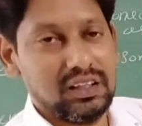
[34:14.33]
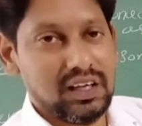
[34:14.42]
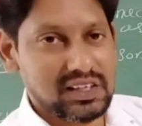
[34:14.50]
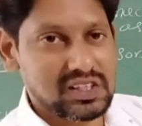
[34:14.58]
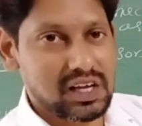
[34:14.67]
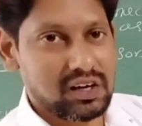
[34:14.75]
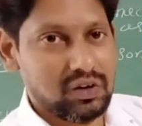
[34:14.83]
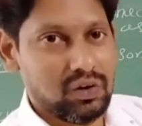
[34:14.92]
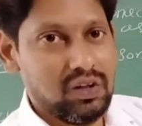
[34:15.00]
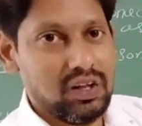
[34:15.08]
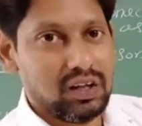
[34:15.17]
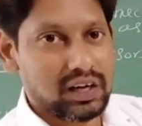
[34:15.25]
yes or
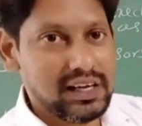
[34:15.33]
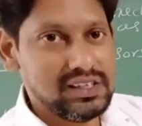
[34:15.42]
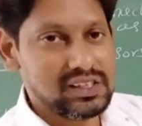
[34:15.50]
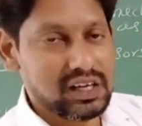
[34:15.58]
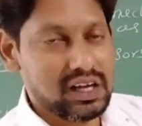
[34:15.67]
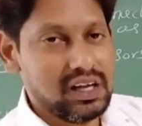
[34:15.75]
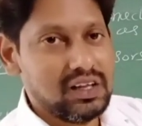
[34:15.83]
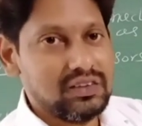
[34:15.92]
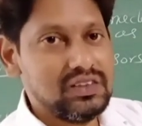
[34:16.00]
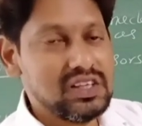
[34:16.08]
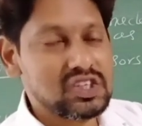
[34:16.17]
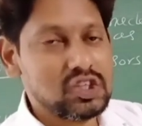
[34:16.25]
no? Right.
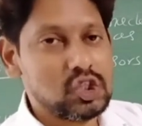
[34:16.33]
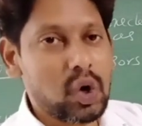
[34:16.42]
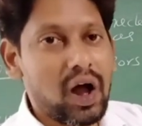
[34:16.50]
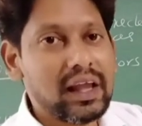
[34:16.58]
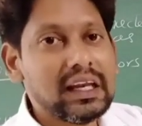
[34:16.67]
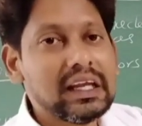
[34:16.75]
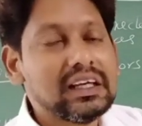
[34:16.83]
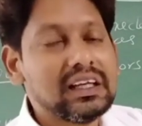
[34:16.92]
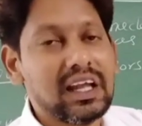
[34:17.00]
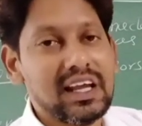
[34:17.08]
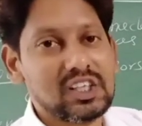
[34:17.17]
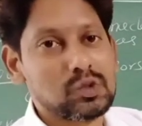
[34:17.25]
This joining
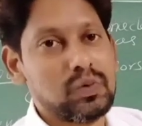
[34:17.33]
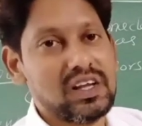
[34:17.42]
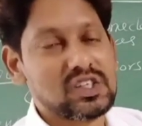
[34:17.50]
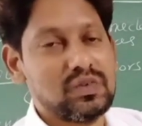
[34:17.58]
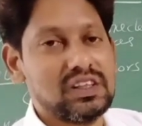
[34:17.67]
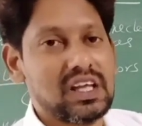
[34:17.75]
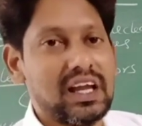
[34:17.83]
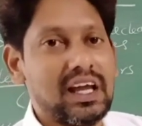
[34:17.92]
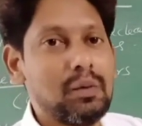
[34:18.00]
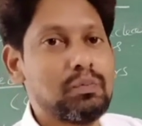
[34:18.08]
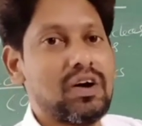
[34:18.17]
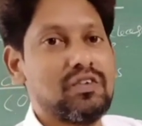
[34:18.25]
takes place with the
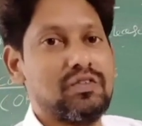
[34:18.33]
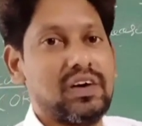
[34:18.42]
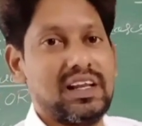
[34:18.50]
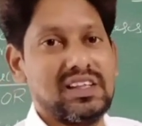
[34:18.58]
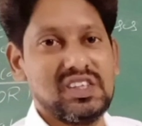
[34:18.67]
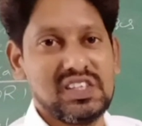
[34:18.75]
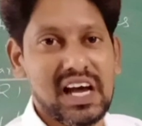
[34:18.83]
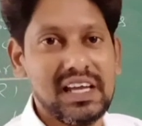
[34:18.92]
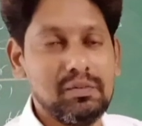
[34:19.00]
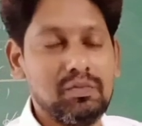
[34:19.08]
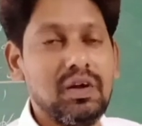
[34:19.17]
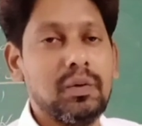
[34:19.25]
help of one
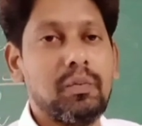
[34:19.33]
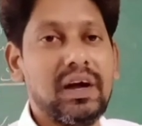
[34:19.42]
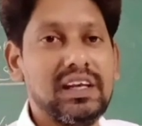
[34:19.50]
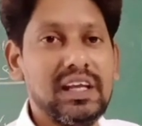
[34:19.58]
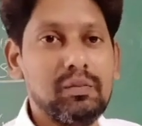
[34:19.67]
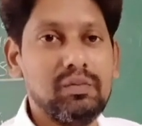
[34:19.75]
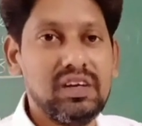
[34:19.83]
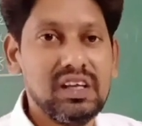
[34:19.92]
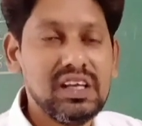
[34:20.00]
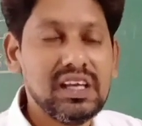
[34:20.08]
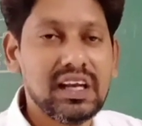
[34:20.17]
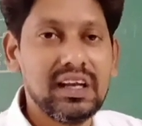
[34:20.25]
enzyme by name
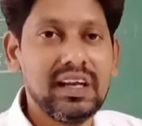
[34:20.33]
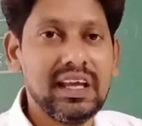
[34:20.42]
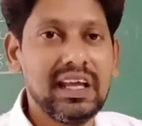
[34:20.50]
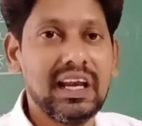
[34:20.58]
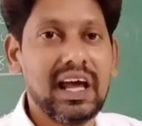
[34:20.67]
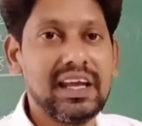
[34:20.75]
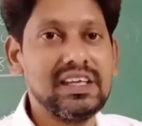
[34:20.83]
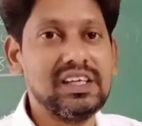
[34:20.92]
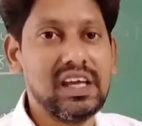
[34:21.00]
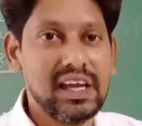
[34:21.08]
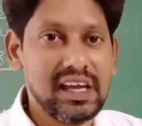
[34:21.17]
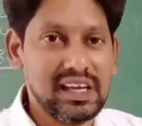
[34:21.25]
DNA
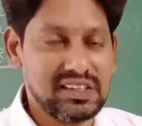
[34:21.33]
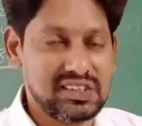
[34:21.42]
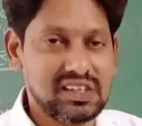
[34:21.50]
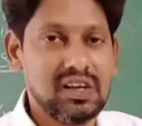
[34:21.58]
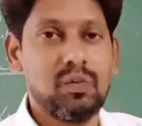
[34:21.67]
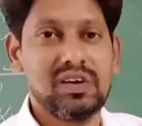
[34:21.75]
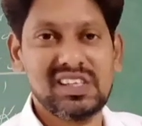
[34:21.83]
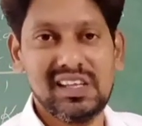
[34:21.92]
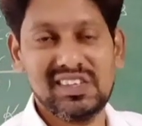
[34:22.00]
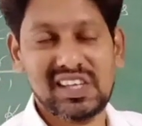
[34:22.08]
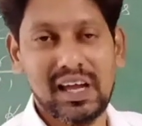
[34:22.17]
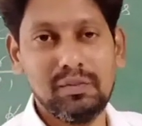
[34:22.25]
ligase. What is the
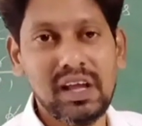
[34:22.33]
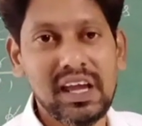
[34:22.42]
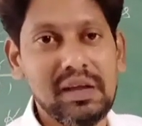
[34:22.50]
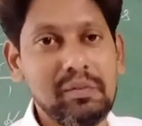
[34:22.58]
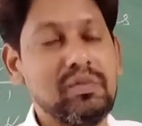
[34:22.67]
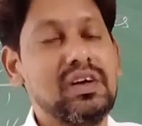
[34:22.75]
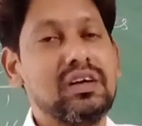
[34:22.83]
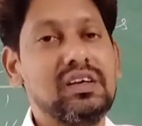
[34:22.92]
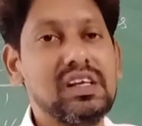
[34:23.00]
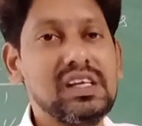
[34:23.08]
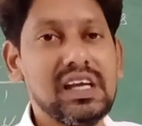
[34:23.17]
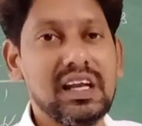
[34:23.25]
enzyme name?
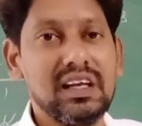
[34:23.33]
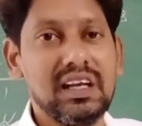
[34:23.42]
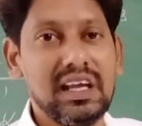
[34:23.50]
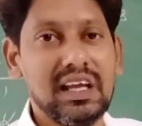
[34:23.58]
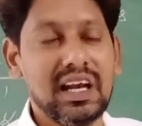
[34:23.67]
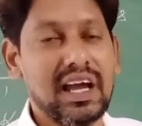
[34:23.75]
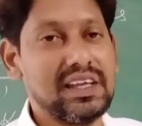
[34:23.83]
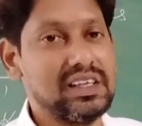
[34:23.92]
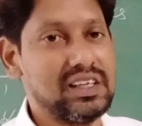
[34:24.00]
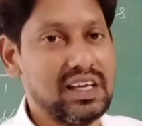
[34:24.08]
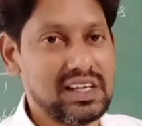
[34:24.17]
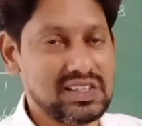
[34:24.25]
DNA
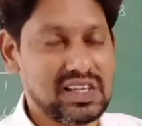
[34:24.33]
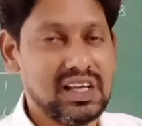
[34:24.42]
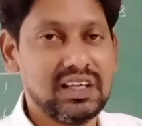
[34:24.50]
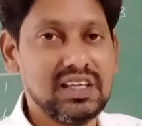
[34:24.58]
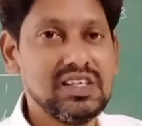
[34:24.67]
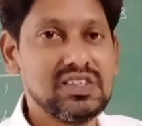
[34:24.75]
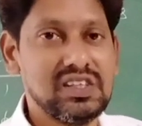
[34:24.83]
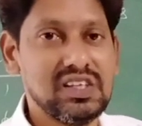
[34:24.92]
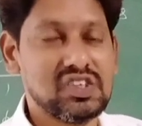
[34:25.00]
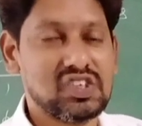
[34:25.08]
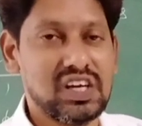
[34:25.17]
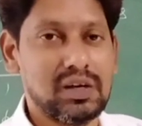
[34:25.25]
ligase. Is
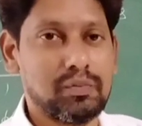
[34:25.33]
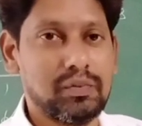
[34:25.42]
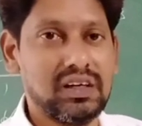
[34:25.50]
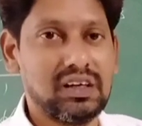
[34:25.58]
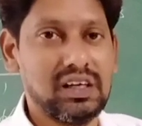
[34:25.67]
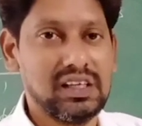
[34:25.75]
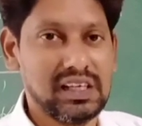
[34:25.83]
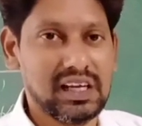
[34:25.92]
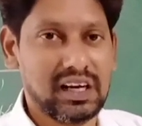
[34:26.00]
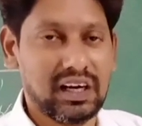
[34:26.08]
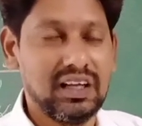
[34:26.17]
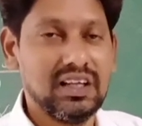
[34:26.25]
this statement
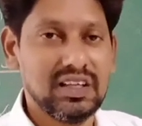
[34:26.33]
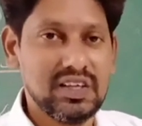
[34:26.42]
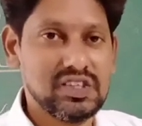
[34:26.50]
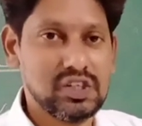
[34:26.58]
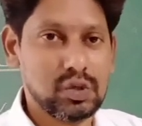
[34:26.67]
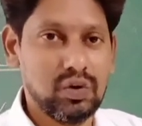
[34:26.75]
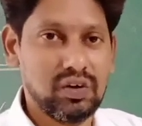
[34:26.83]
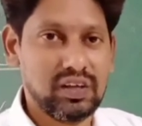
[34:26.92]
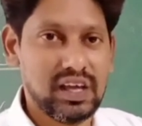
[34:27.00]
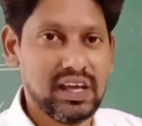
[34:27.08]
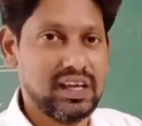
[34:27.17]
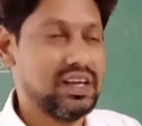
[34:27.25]
clear? Is it
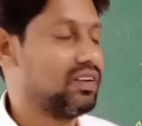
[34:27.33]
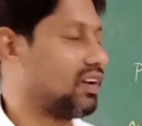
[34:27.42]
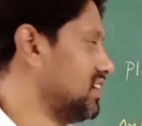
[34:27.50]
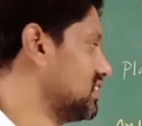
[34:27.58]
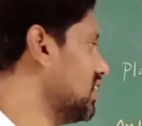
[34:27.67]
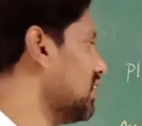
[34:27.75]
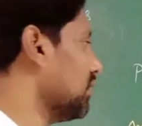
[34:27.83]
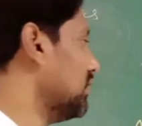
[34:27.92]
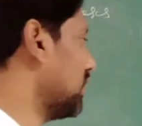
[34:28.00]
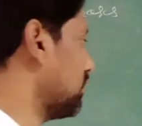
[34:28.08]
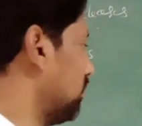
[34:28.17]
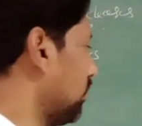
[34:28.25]
okay? Right.
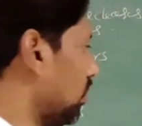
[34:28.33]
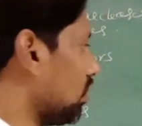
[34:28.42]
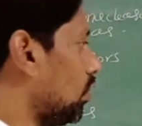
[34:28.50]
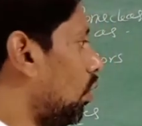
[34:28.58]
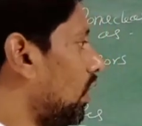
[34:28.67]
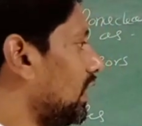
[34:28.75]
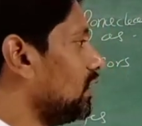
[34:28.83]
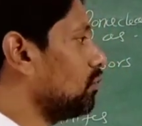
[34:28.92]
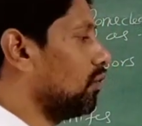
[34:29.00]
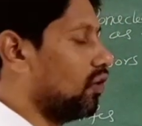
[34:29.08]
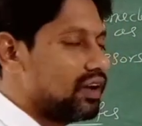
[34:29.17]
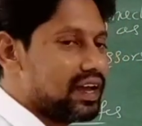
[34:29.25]
Therefore, Cohen
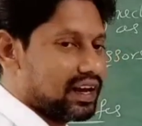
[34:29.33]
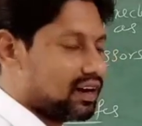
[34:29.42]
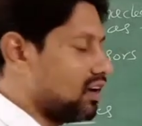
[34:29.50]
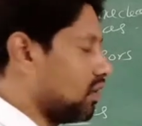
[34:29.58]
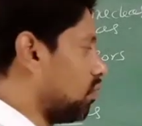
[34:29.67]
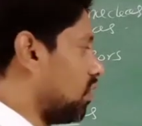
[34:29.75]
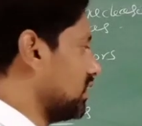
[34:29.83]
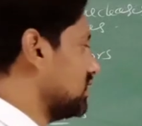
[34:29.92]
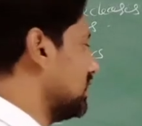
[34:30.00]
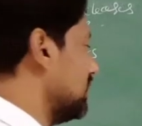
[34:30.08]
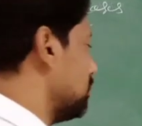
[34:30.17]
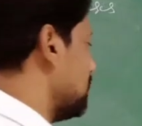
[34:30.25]
and Boyer, what
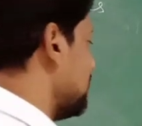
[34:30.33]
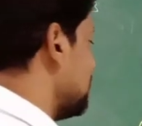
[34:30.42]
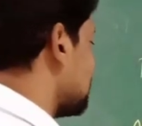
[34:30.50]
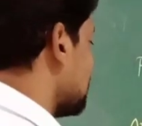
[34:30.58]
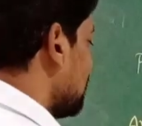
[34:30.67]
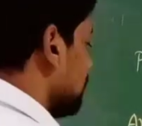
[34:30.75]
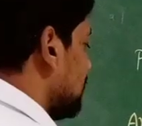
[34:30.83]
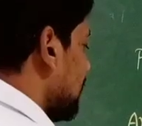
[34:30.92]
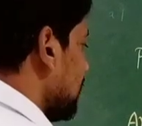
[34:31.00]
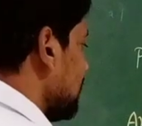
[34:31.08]
they did means, they